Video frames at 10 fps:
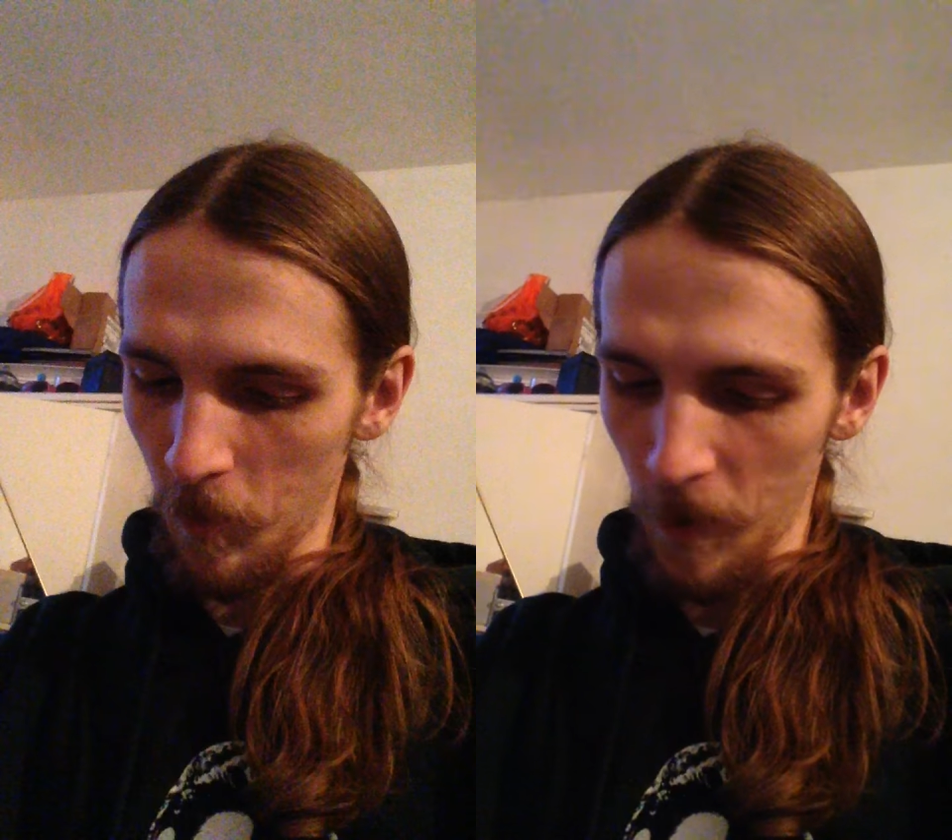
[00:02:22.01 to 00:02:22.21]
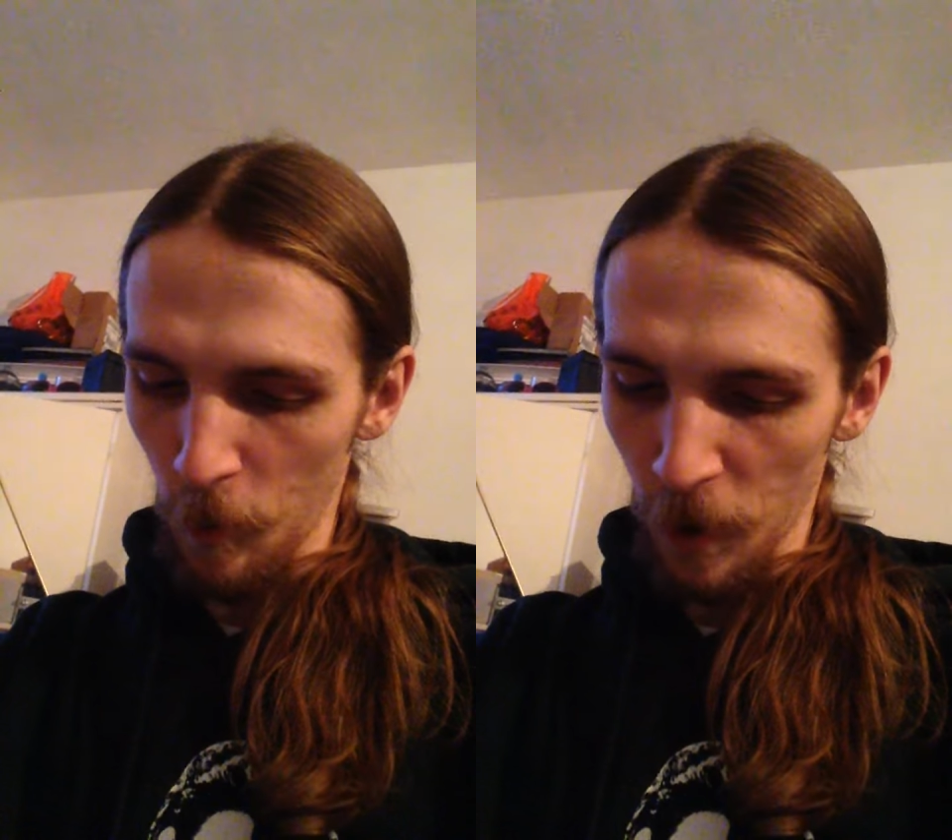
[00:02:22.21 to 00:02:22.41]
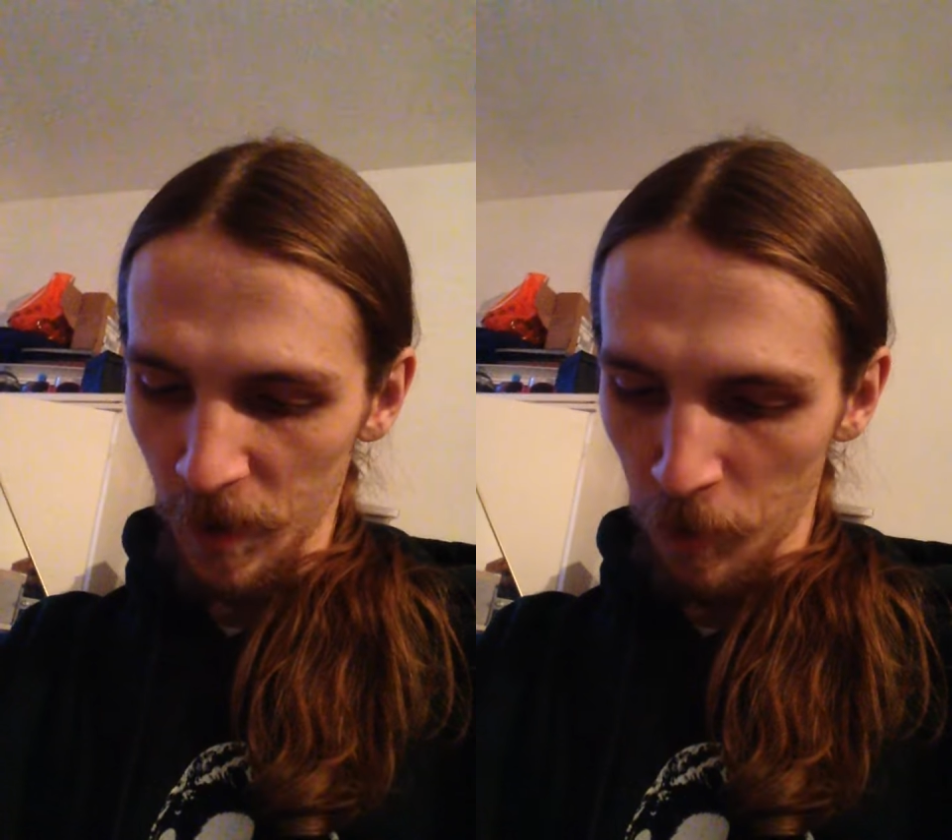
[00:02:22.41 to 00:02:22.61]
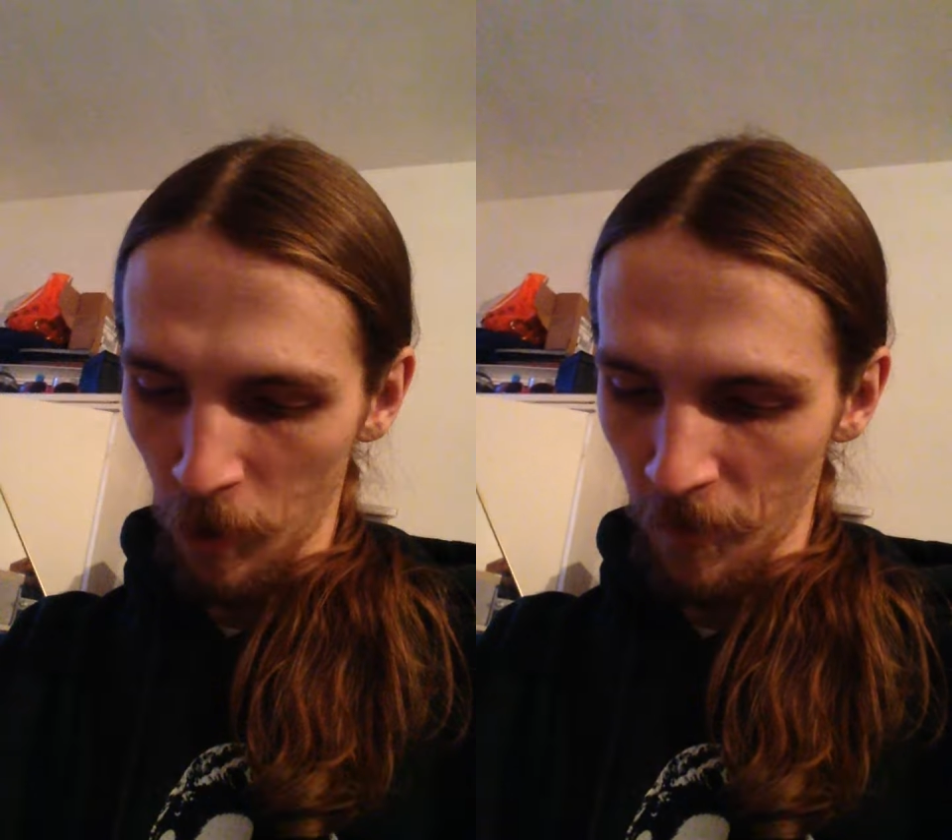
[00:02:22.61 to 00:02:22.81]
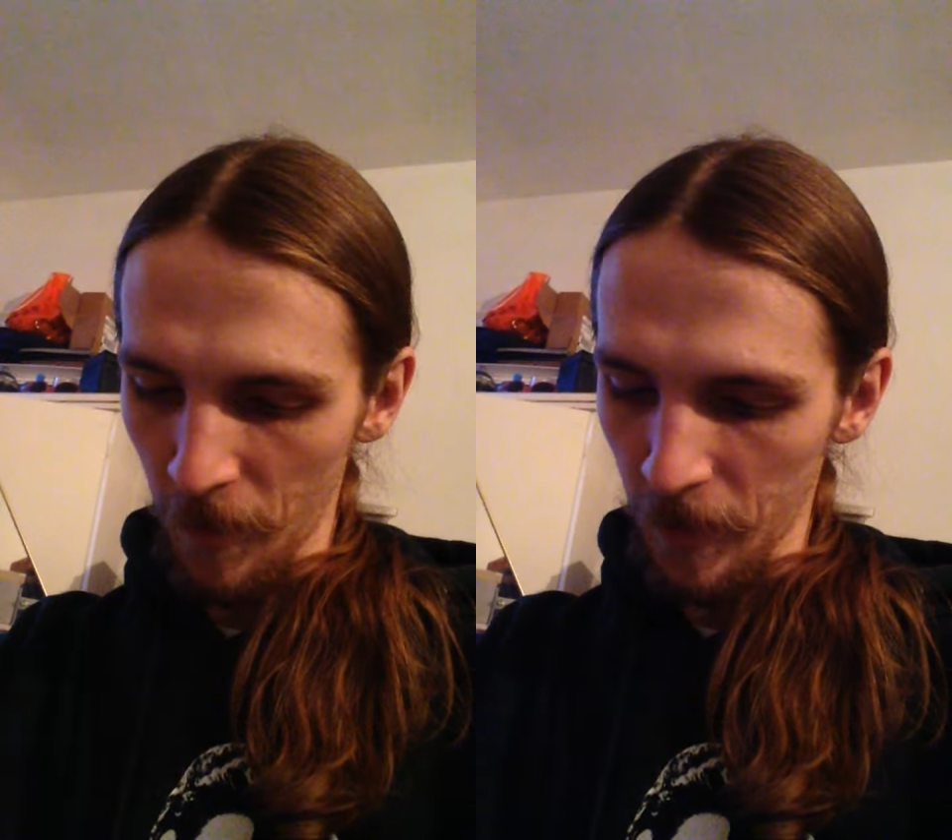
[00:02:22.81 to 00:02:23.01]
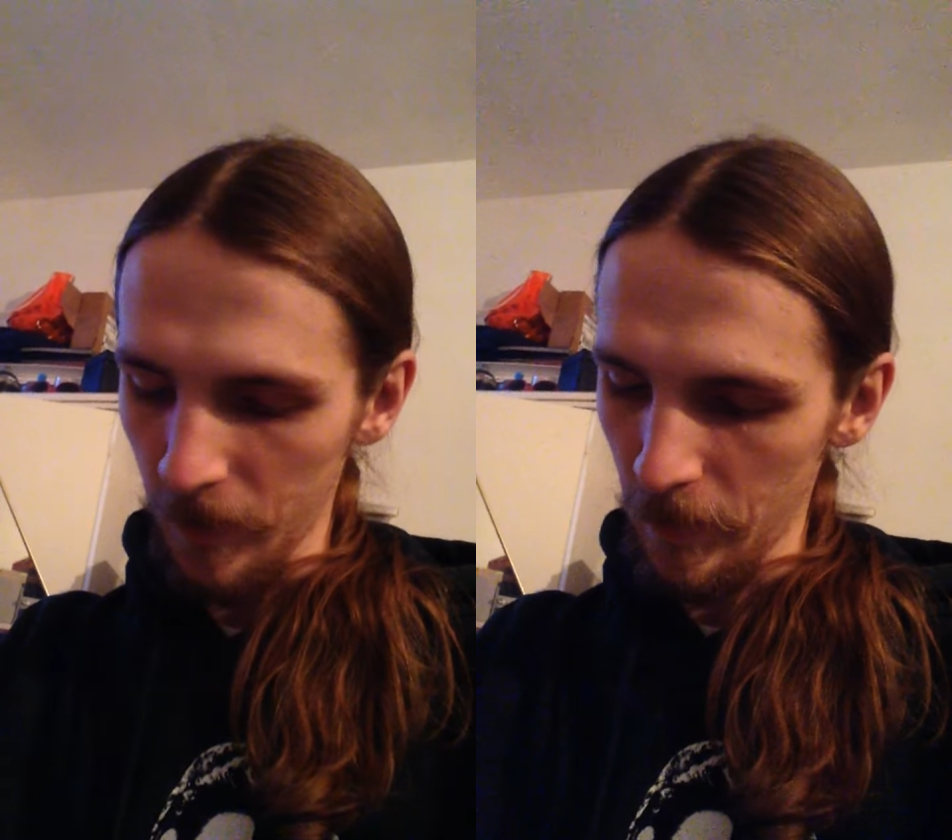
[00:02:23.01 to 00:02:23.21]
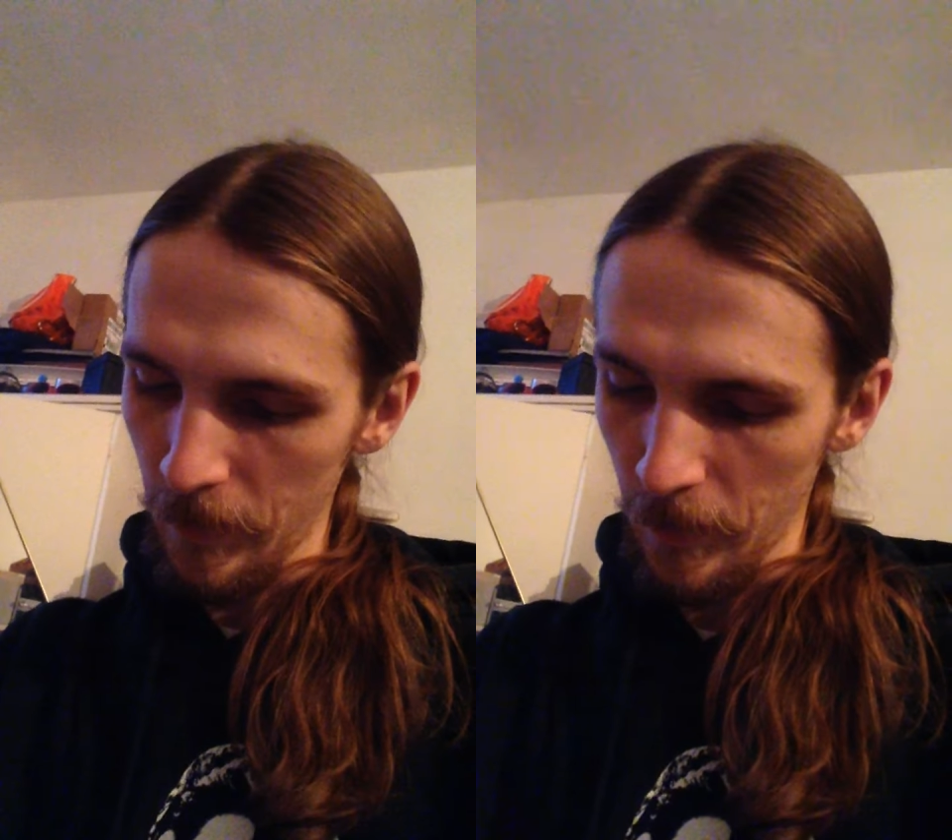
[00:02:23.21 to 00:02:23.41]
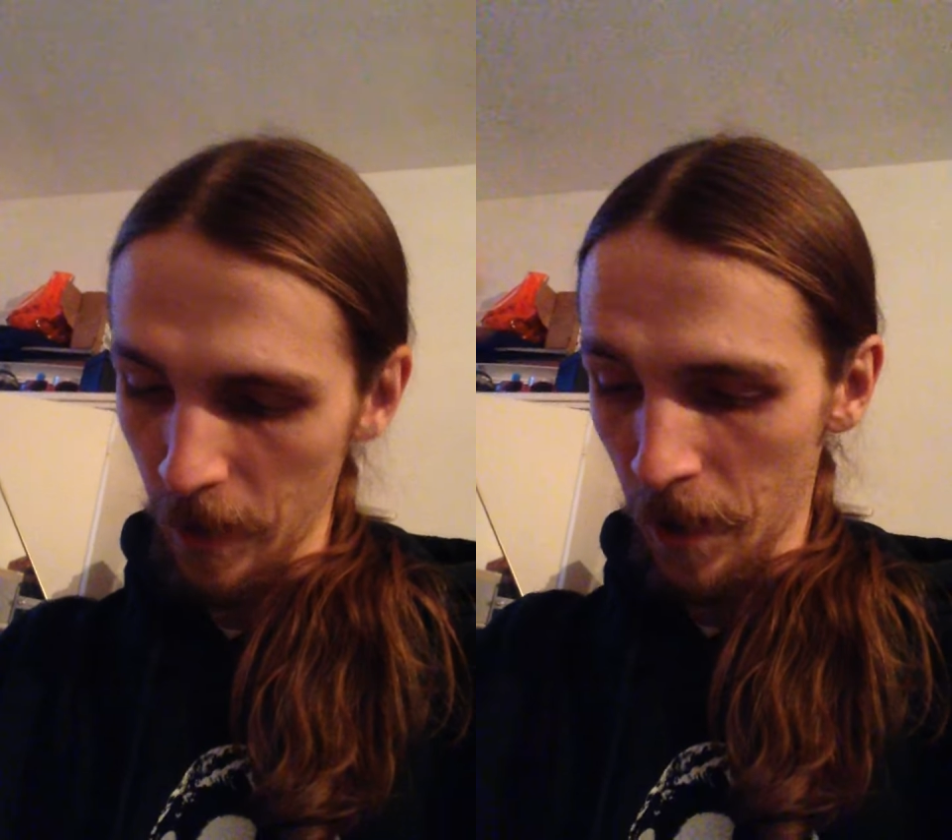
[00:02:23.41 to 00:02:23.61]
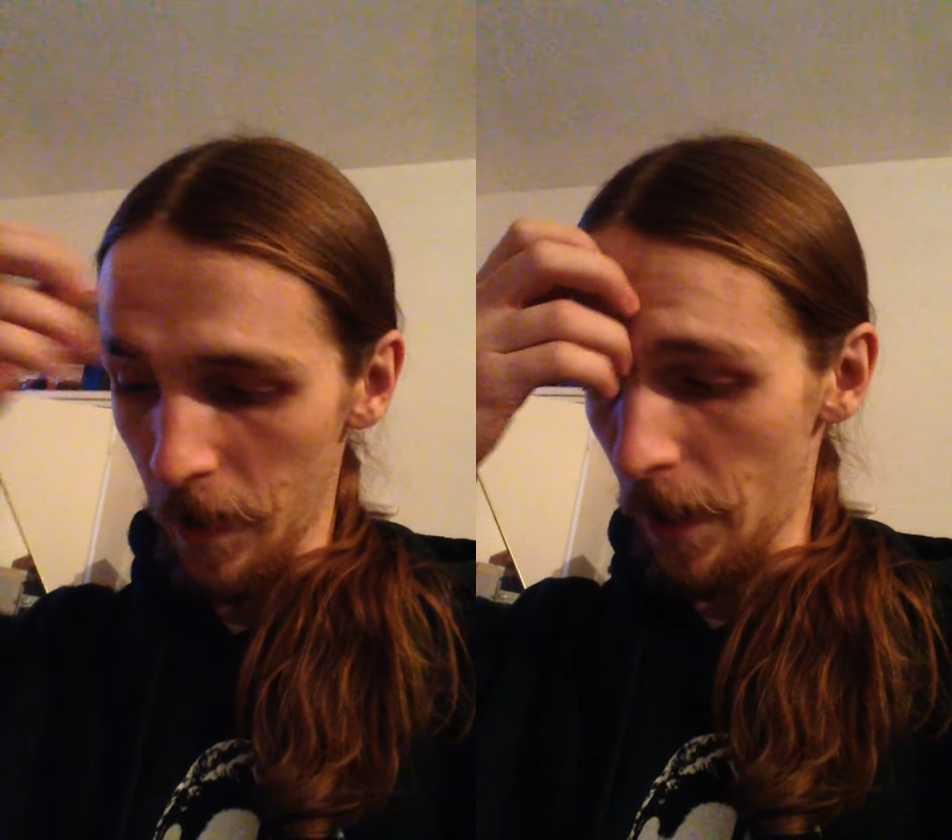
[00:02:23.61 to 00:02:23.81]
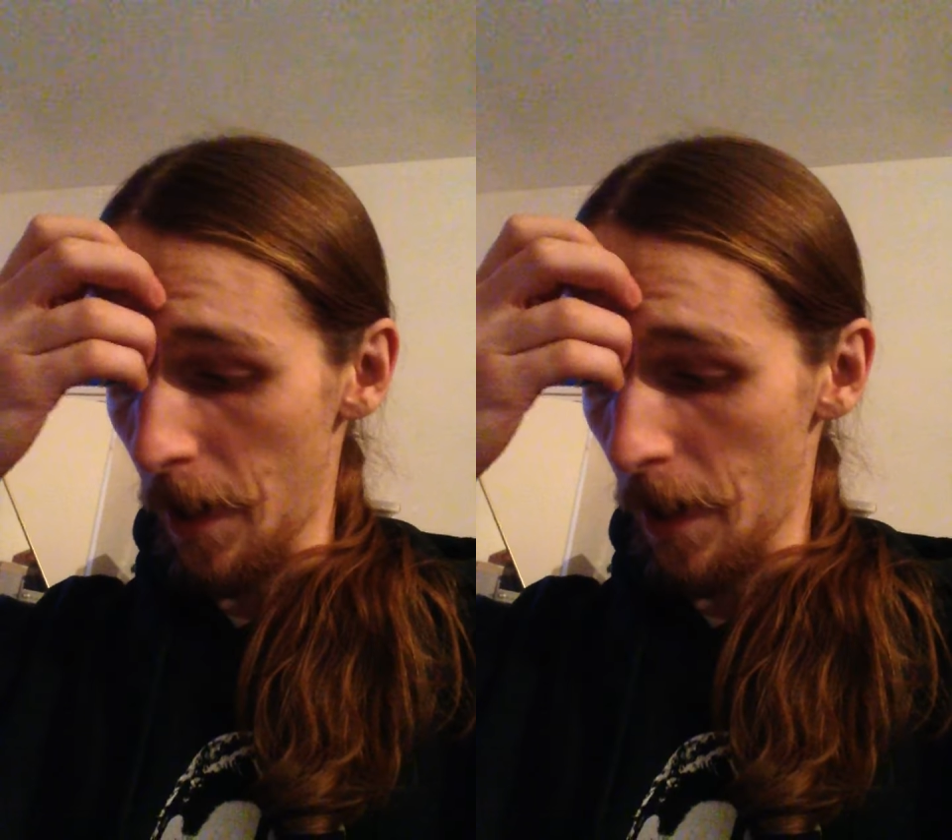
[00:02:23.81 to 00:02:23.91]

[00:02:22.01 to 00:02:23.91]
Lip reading: works perfect. And